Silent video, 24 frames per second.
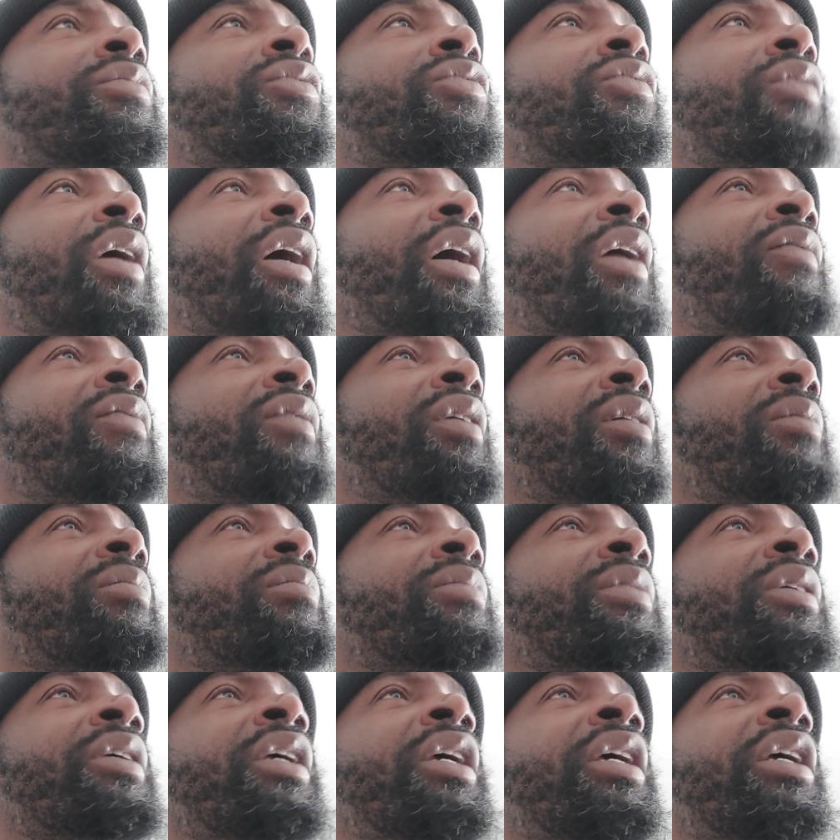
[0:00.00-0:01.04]
drive up.
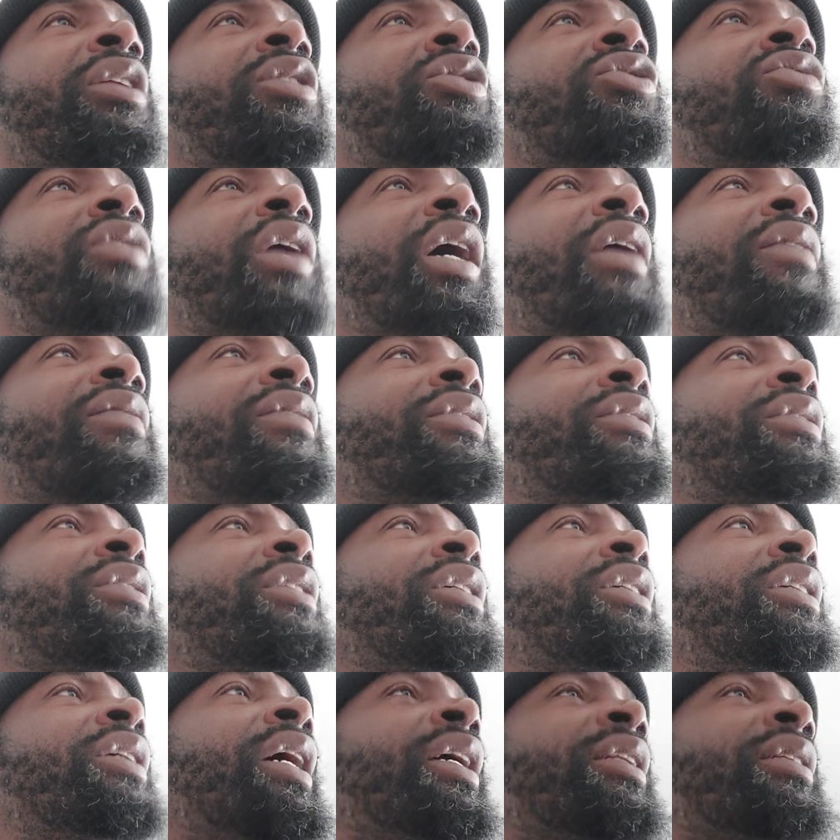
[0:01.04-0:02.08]
He in the driver's
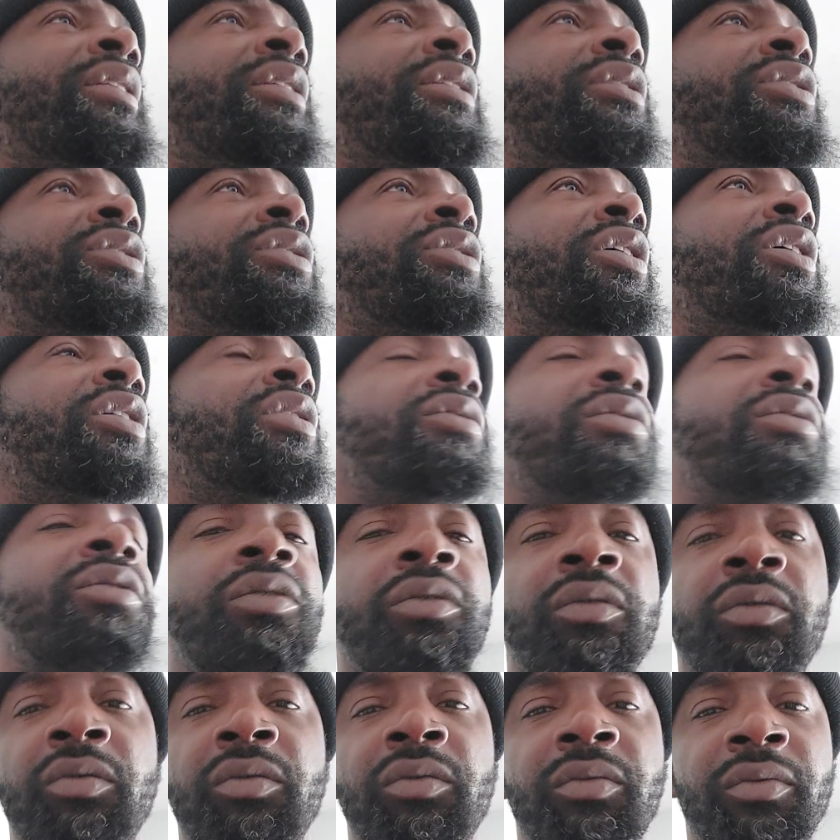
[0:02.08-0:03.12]
seat, got this young
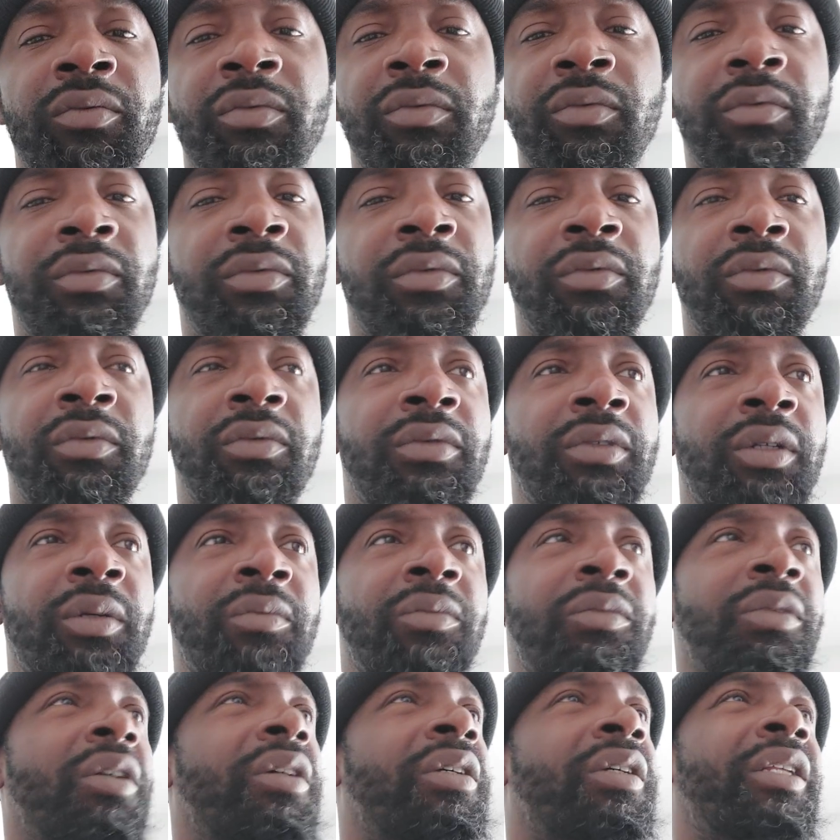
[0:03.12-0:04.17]
dude.
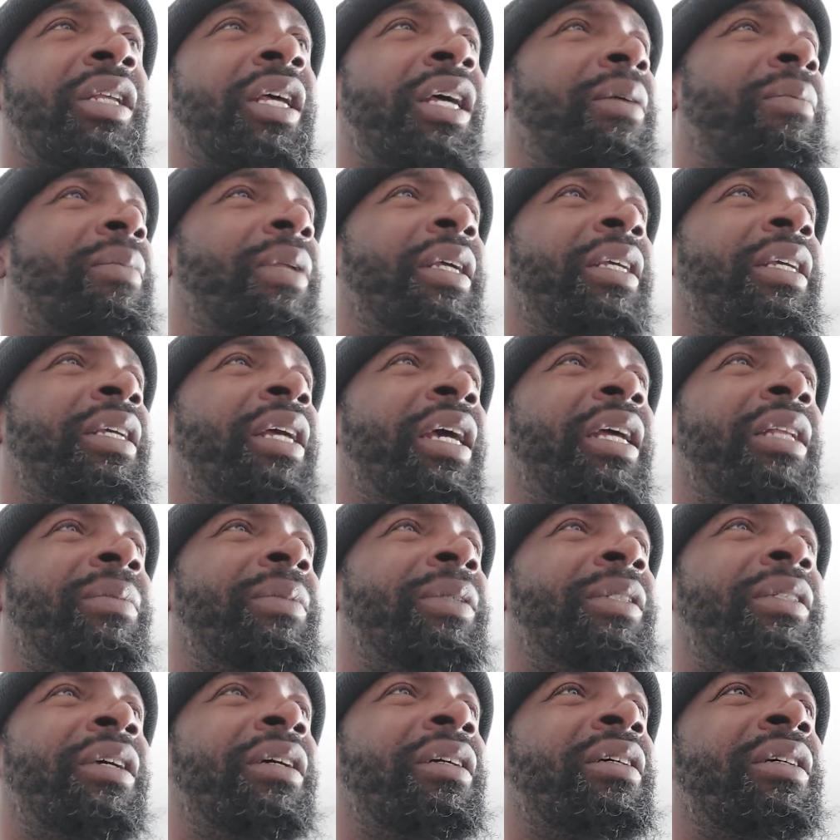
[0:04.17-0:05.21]
I'm looking at him like he had to
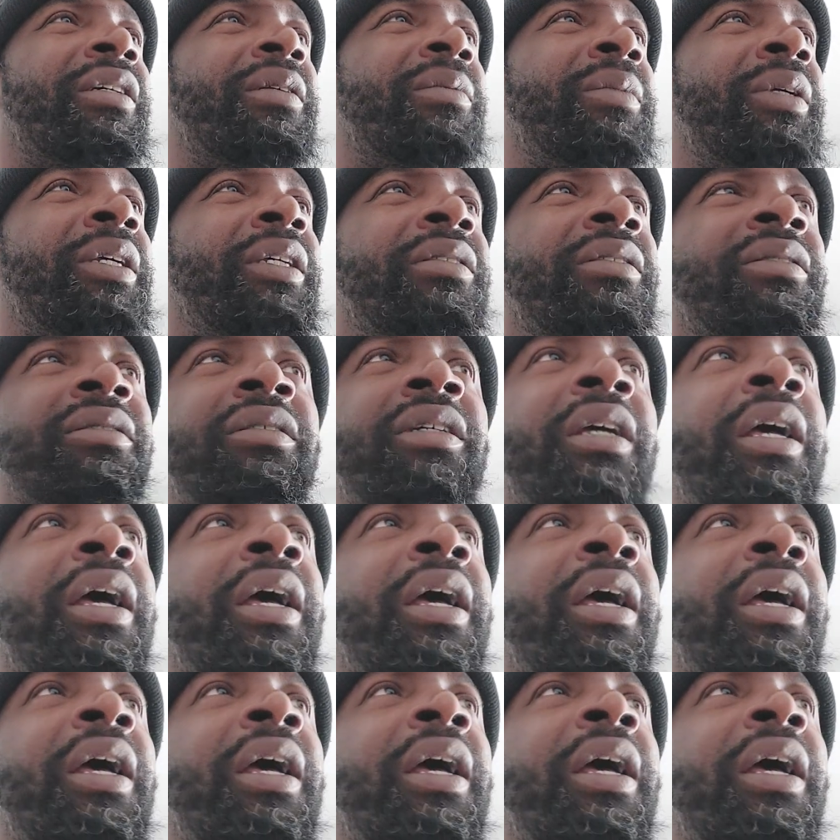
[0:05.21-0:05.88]
be younger than me,